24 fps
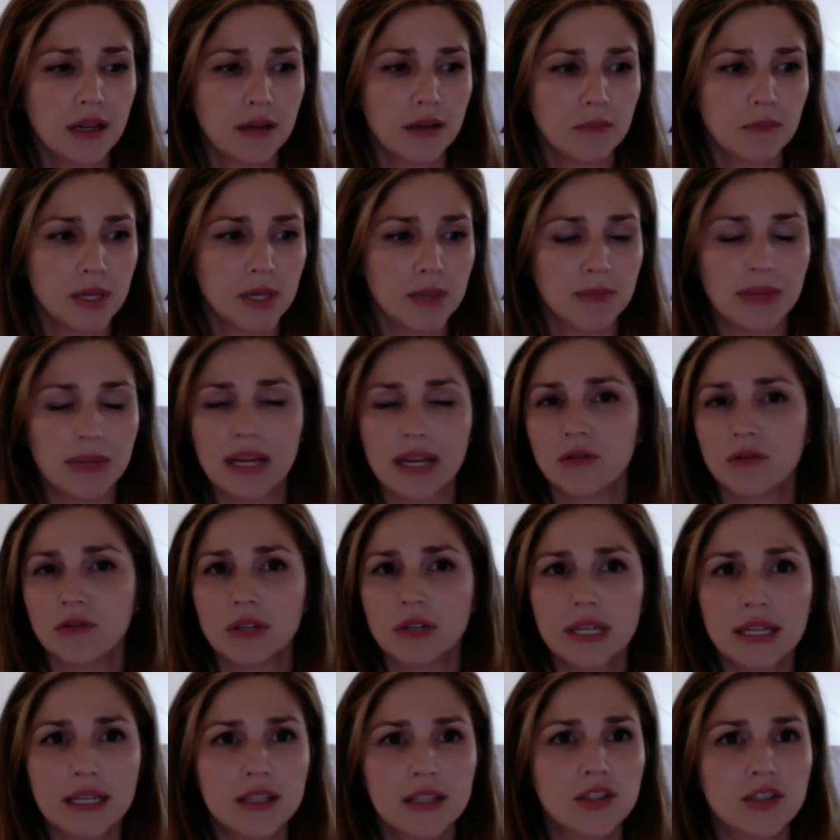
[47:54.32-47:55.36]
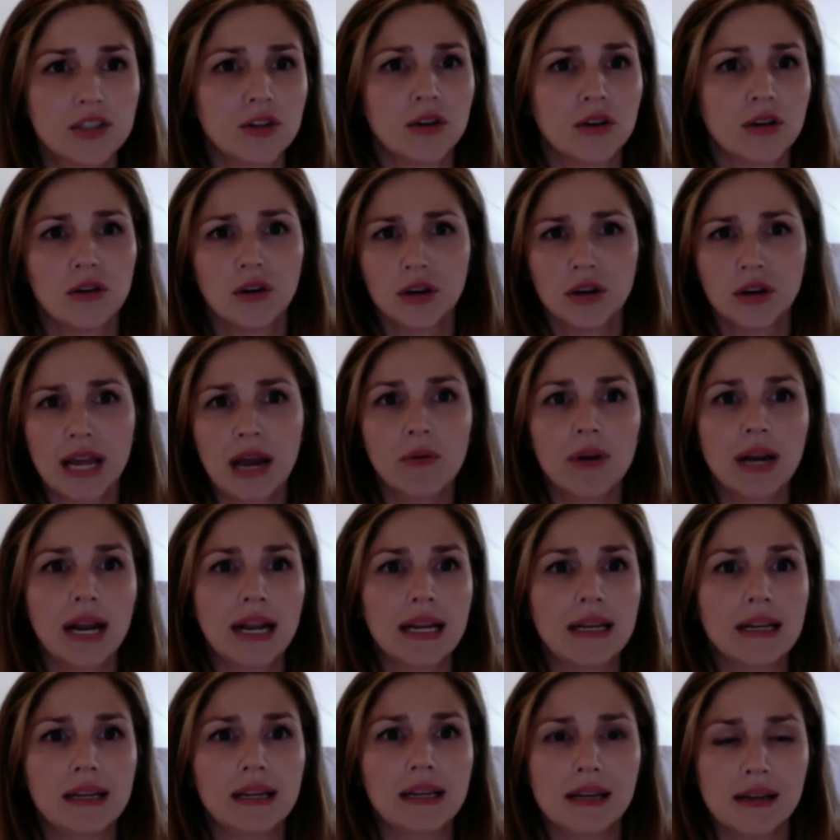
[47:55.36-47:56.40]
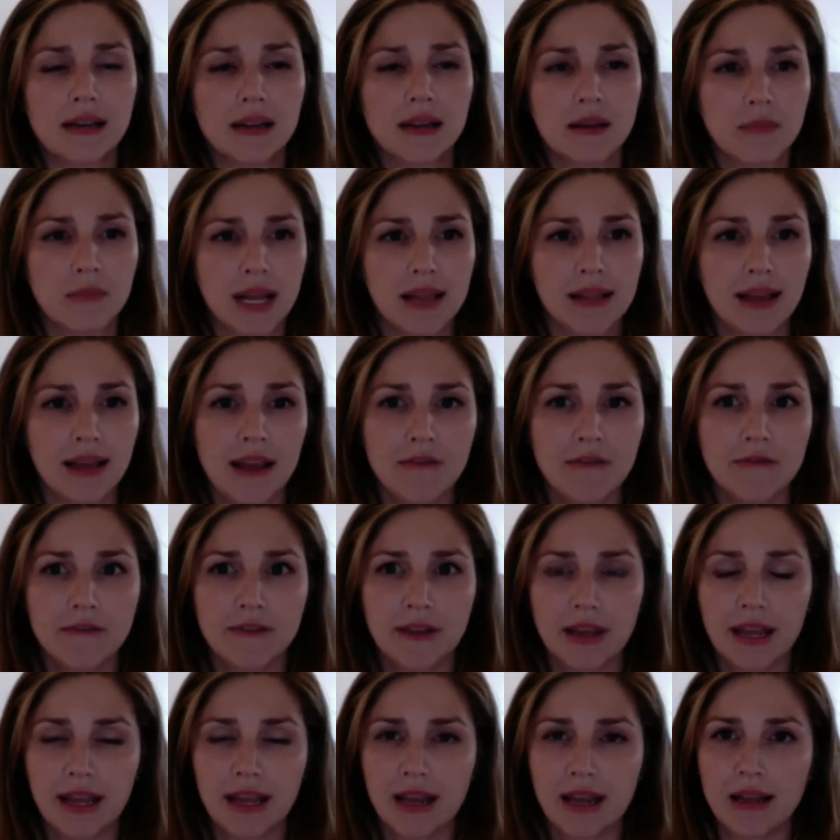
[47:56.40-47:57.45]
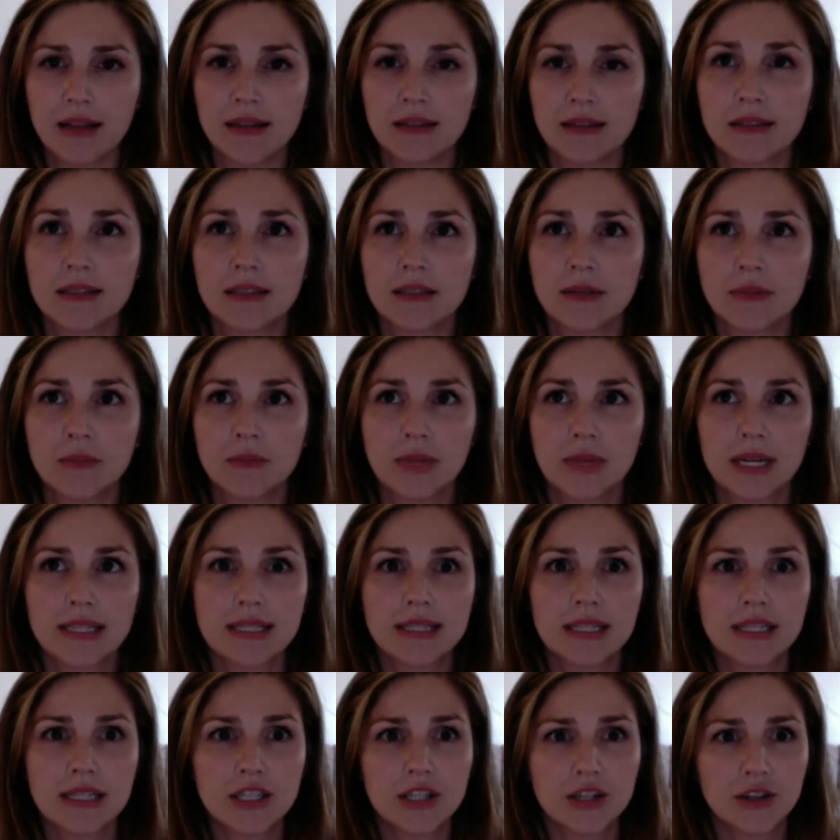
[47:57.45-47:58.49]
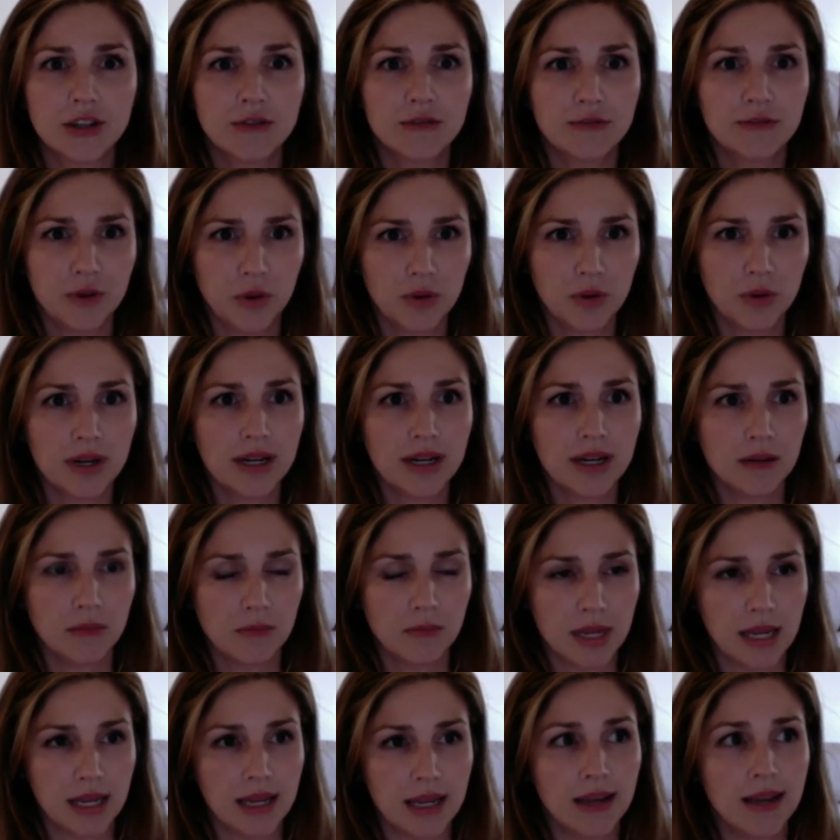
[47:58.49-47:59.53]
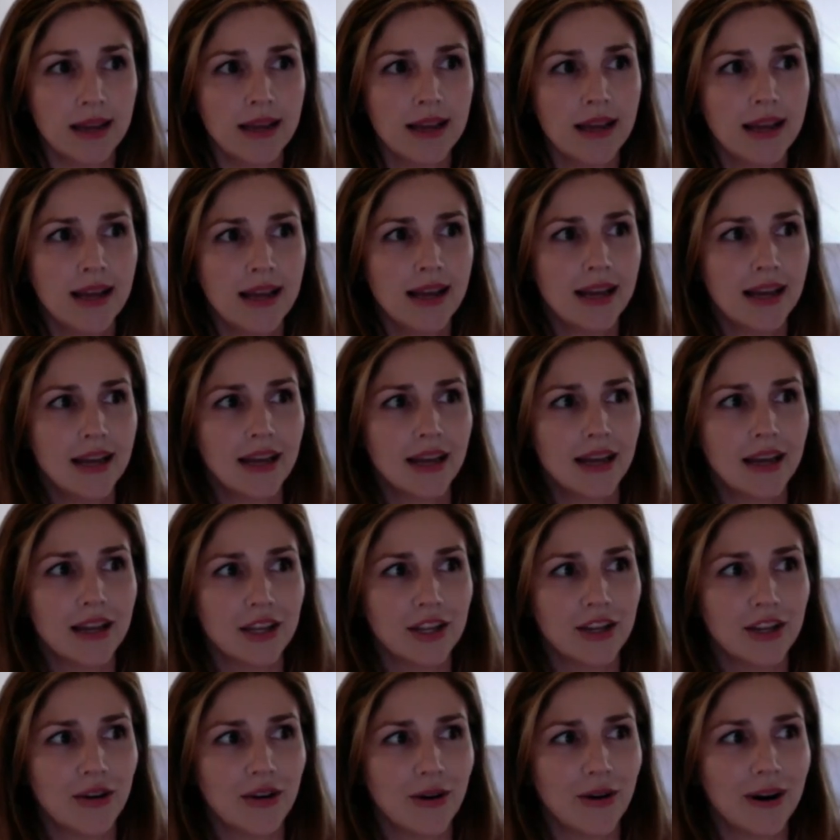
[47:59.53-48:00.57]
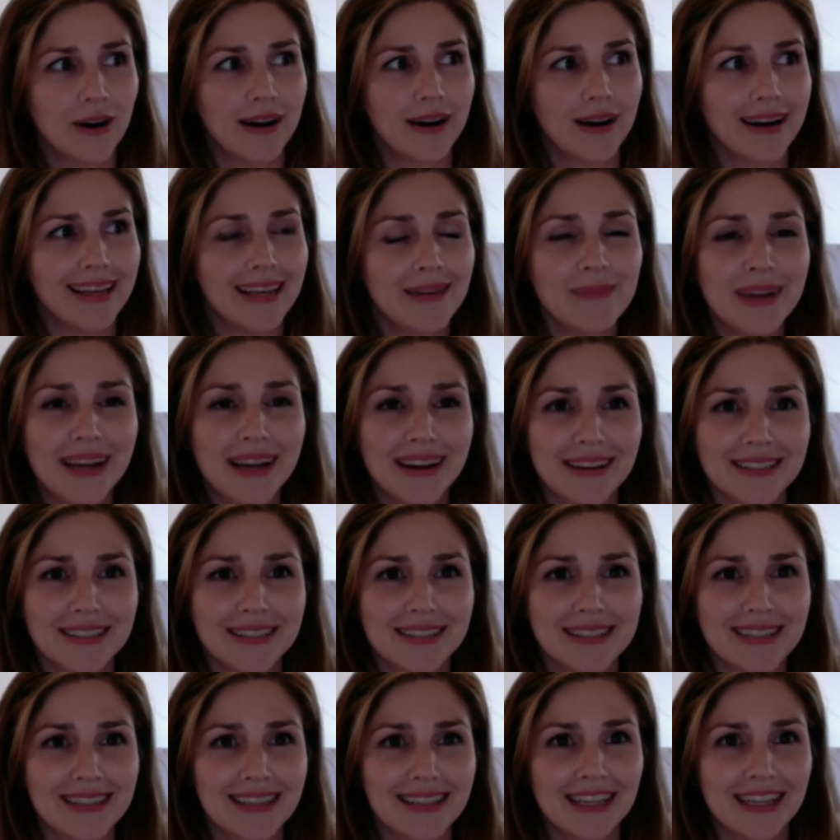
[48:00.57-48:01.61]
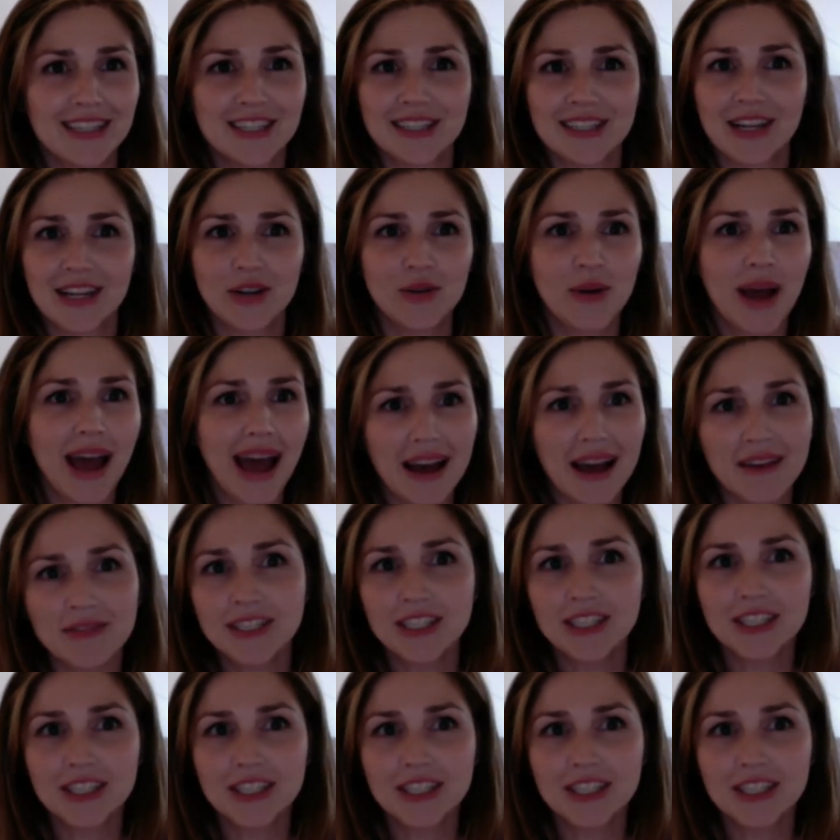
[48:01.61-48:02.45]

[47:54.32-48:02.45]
meet my own needs or get what I needed in my life. And my sister forwarded me your emails. Like, she said, you have to